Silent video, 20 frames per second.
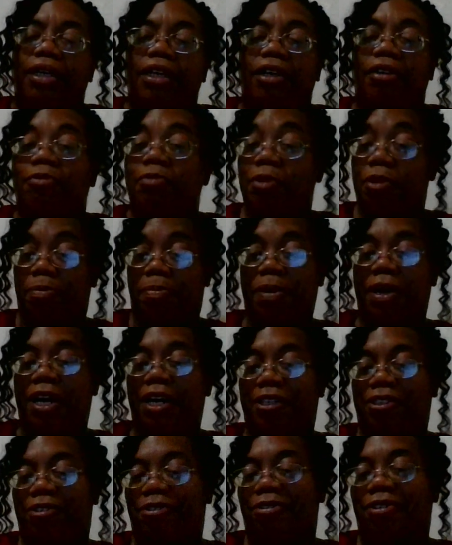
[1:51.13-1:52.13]
What a
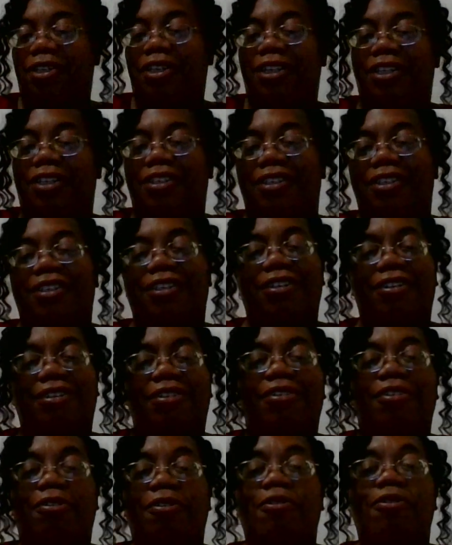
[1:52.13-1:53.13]
pastor did.
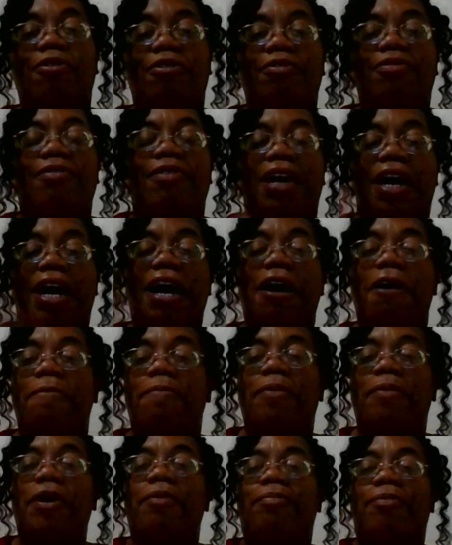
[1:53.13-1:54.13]

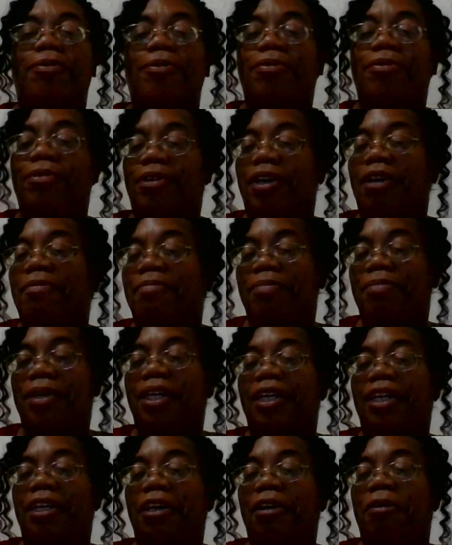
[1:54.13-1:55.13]
How people can
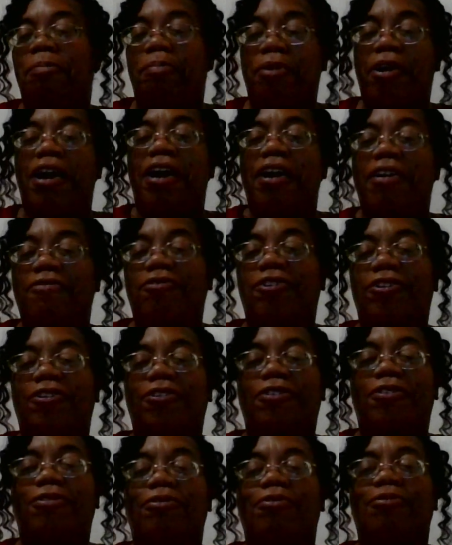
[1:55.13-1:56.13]
be
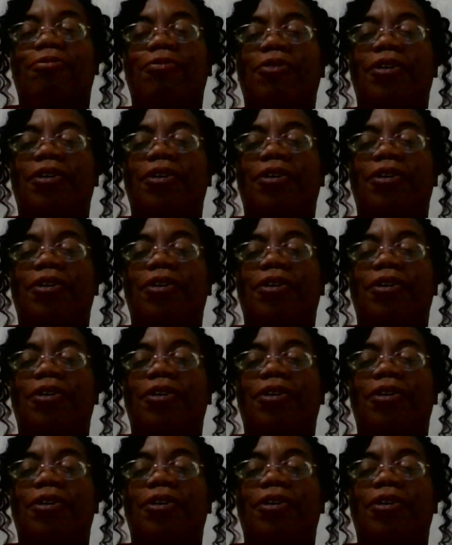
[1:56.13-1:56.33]
prideful